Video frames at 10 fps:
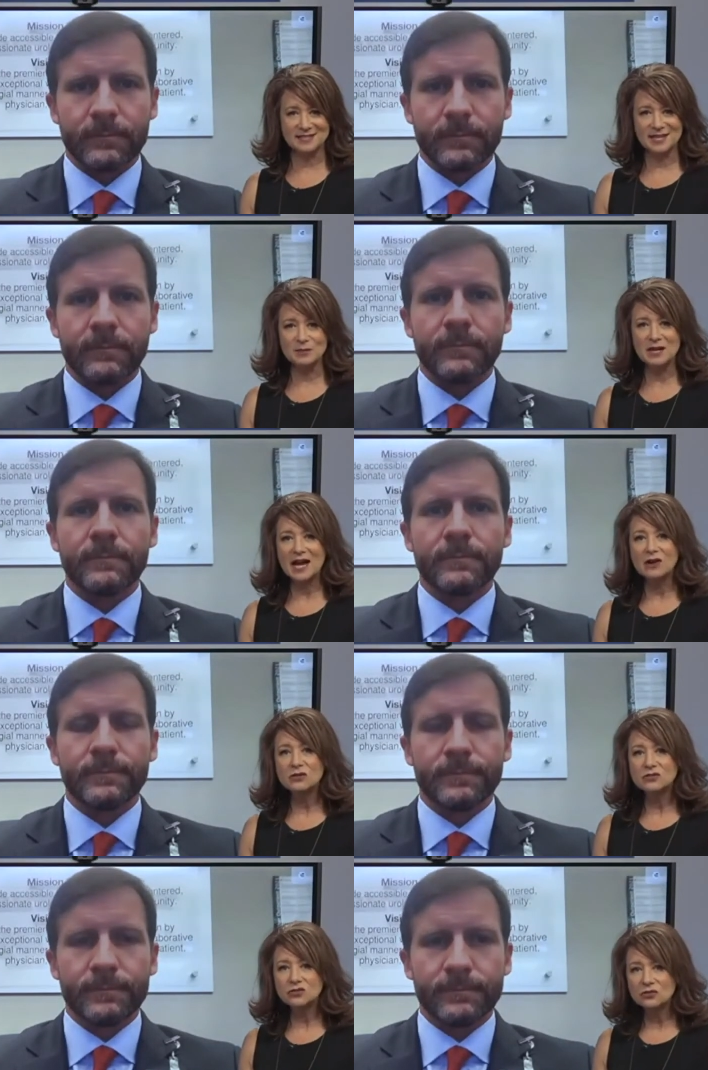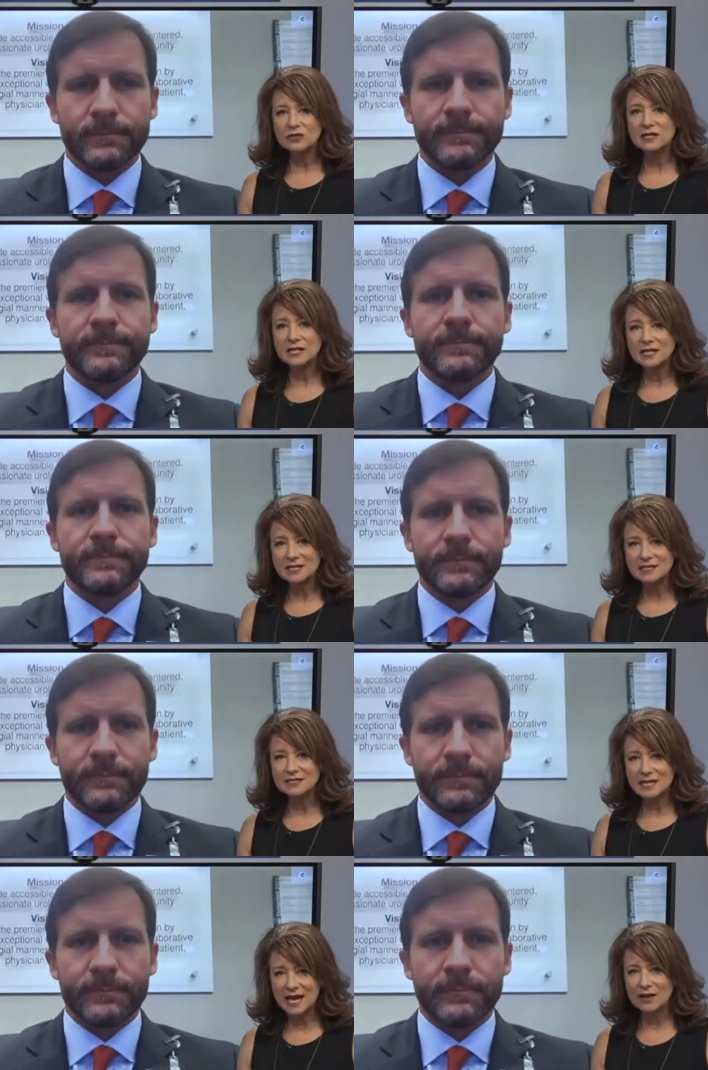Speaker 1: segment how concerning is
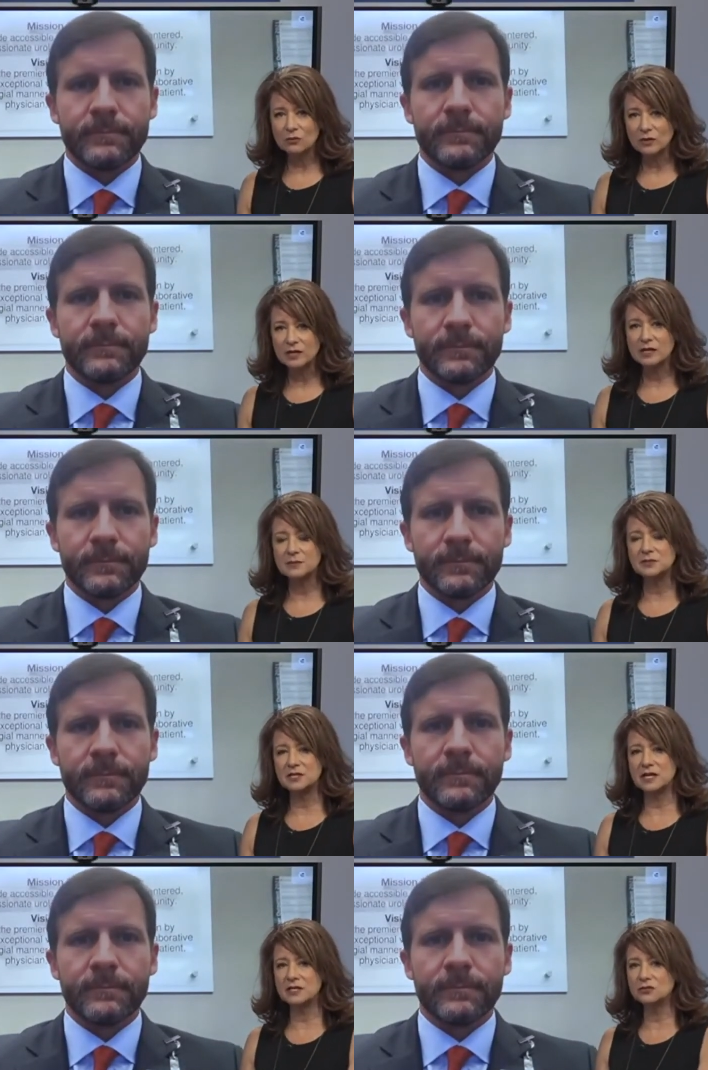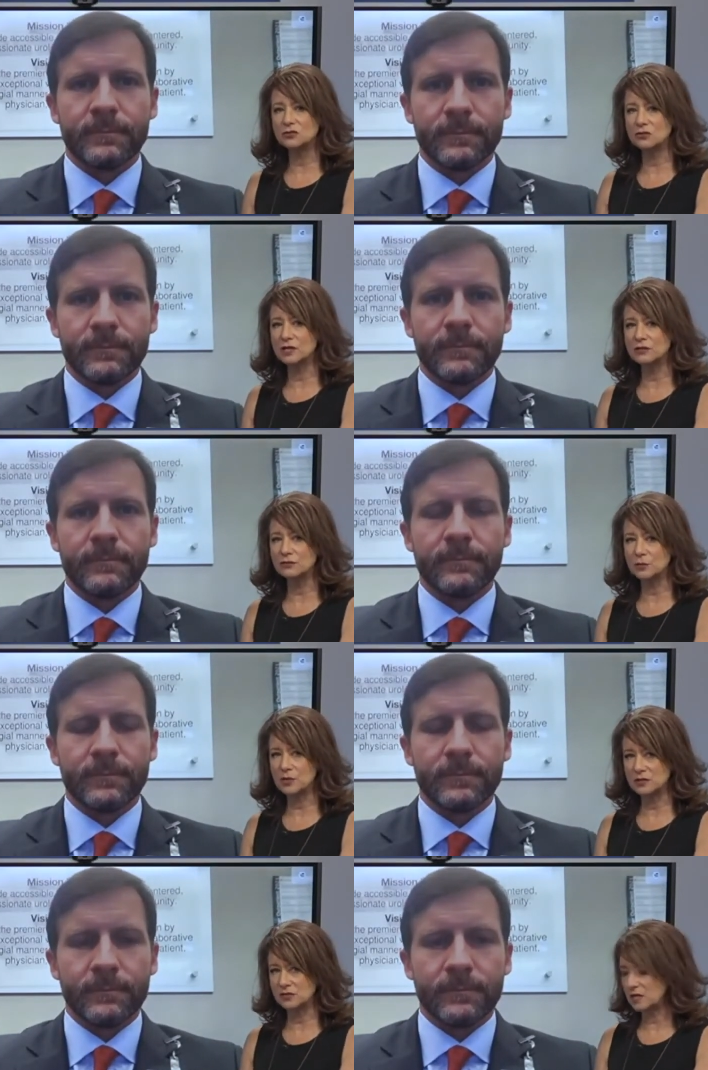that when it comes to getting screened for
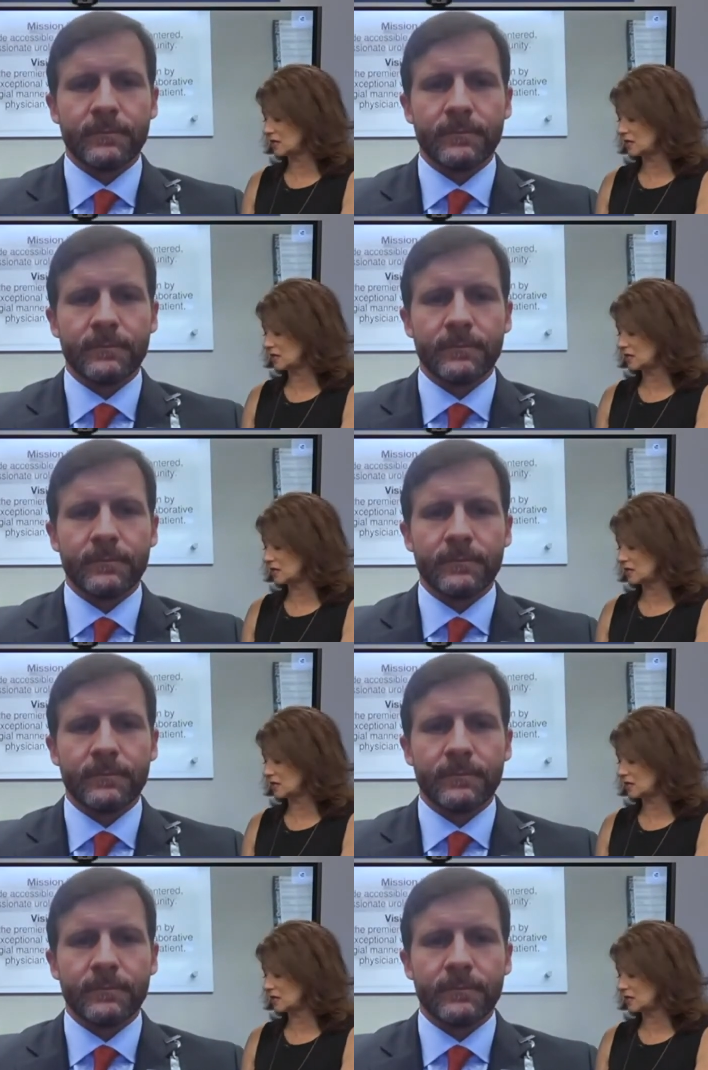prostate